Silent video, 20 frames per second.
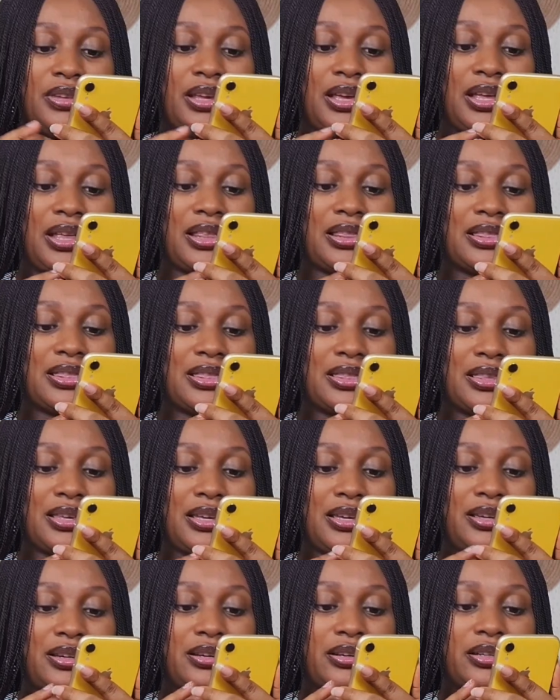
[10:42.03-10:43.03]
And
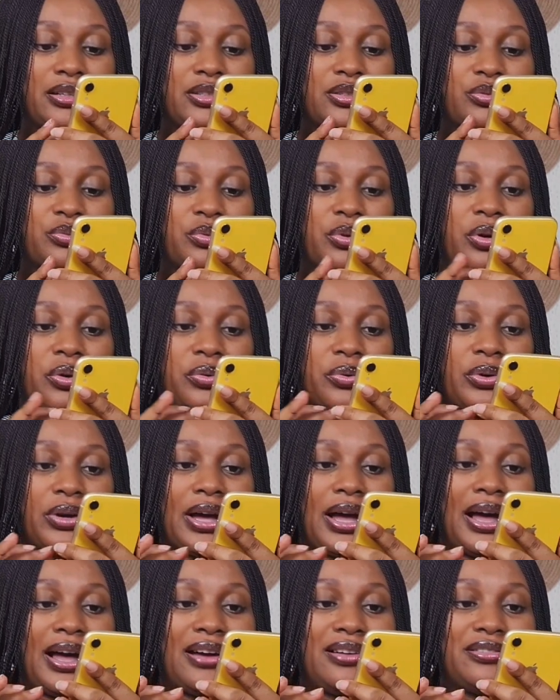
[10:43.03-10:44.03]
here is what we'll
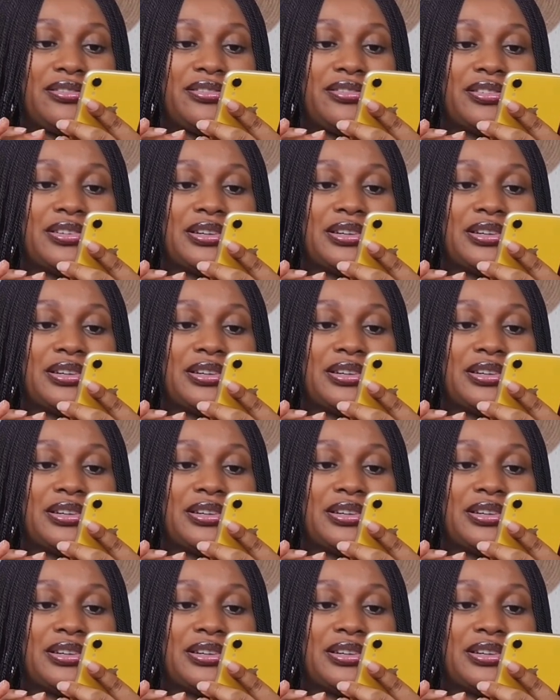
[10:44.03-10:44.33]
have.